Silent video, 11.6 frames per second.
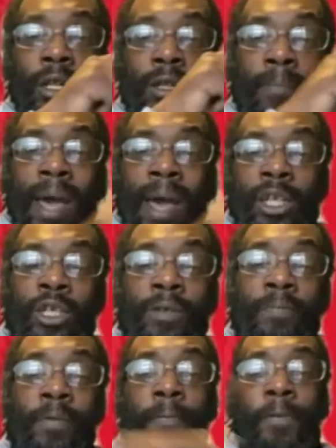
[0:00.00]
the managers
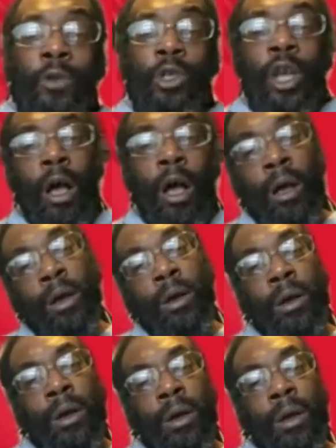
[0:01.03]
of the future
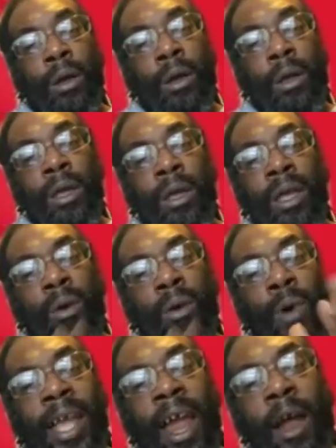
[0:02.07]

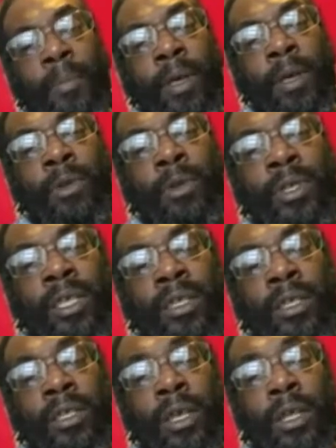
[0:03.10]
where Caribbean music is
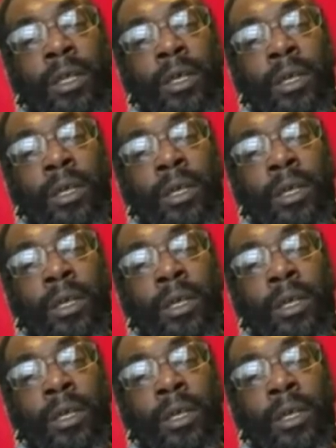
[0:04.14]
concerned?